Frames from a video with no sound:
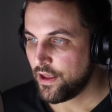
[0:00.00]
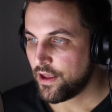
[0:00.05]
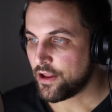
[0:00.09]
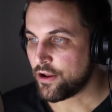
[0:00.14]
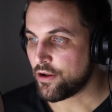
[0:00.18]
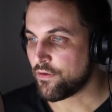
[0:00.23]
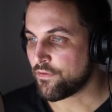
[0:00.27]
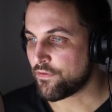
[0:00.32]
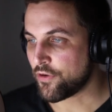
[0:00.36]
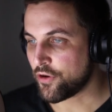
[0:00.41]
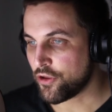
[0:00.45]
You
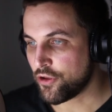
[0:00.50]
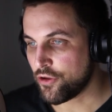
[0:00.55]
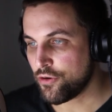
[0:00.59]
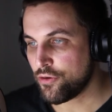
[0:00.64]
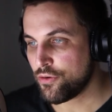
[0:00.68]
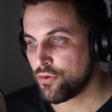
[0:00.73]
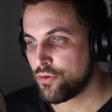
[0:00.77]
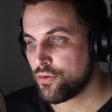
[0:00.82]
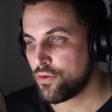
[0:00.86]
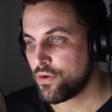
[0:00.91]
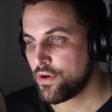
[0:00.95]
know, for
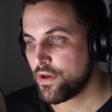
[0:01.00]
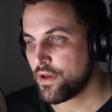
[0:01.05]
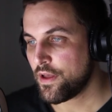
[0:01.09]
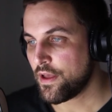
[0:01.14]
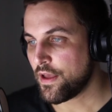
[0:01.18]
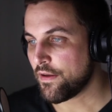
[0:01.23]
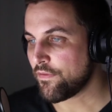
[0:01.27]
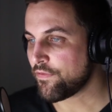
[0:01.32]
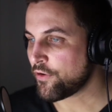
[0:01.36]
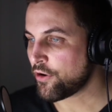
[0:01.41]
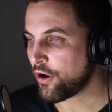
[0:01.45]
you,
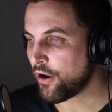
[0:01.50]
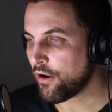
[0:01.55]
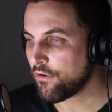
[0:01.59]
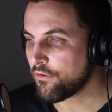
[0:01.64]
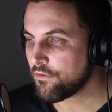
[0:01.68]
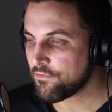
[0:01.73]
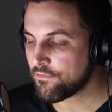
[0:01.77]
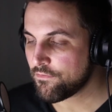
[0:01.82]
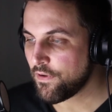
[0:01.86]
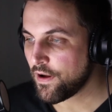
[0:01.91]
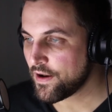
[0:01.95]
if they're all
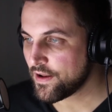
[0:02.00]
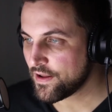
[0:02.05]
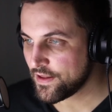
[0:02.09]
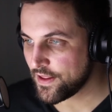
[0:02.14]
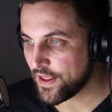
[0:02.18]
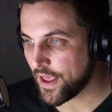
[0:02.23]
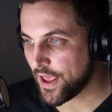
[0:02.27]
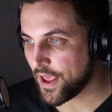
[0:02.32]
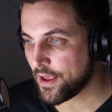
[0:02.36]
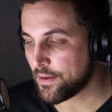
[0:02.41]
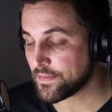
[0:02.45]
fun and
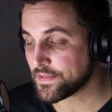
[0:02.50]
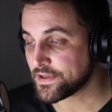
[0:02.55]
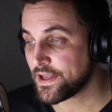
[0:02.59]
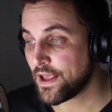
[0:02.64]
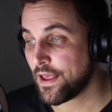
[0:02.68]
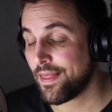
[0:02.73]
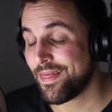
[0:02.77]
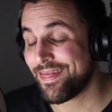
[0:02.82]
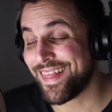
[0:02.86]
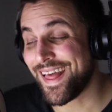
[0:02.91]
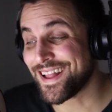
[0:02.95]
games,
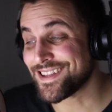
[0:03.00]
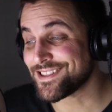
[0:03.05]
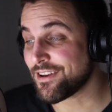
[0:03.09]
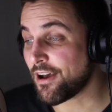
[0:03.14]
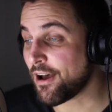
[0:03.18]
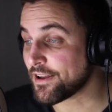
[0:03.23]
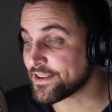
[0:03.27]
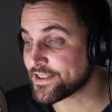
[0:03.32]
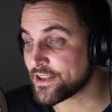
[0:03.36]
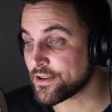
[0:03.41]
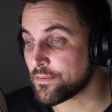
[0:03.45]
that's
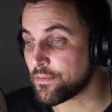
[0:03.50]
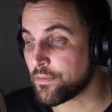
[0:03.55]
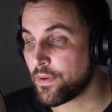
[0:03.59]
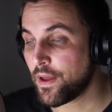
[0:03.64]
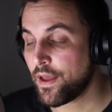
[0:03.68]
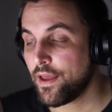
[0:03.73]
awesome.